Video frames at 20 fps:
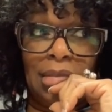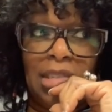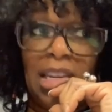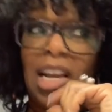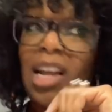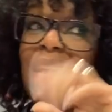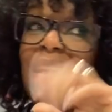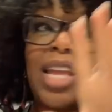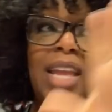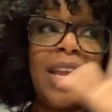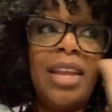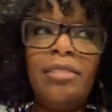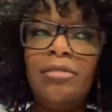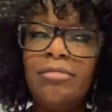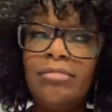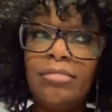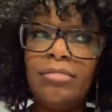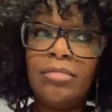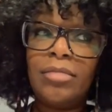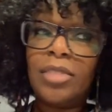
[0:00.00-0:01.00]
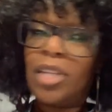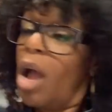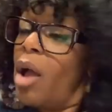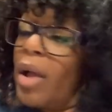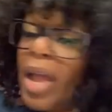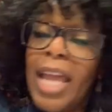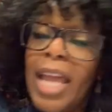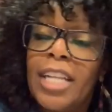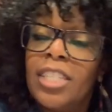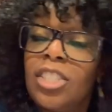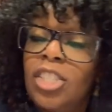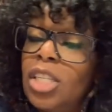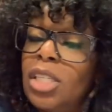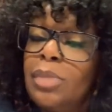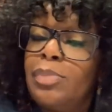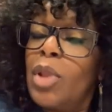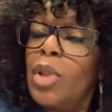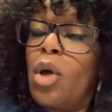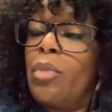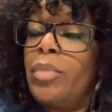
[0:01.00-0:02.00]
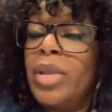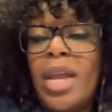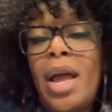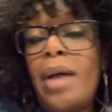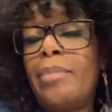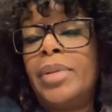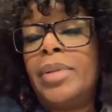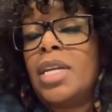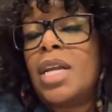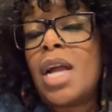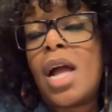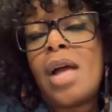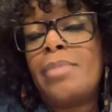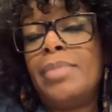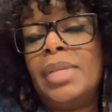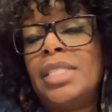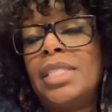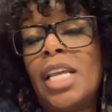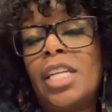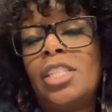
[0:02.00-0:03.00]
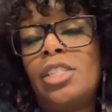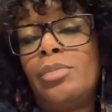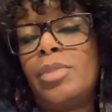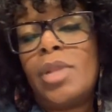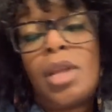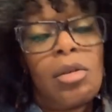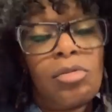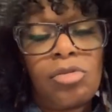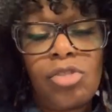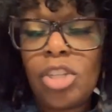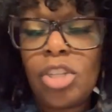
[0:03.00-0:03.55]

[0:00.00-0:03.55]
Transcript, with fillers: Go ahead. Go ahead. Just blow me up in the comment section below.